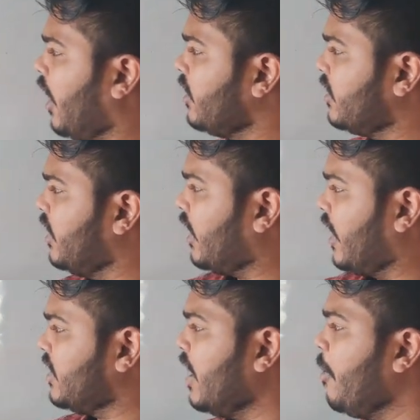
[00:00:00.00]

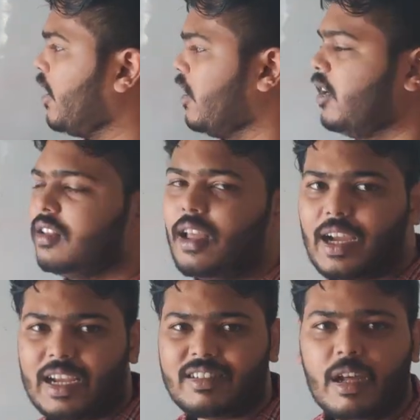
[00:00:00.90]
the customer
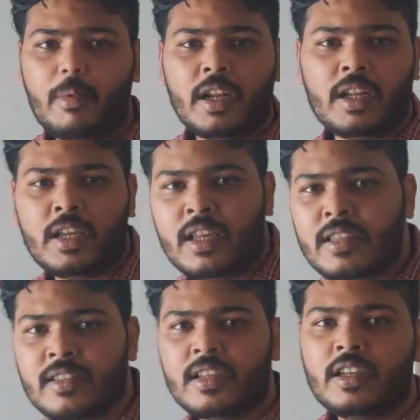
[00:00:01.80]

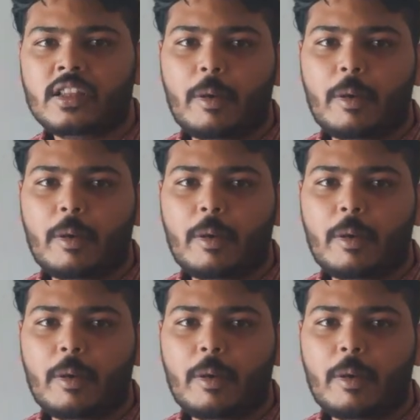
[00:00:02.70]
is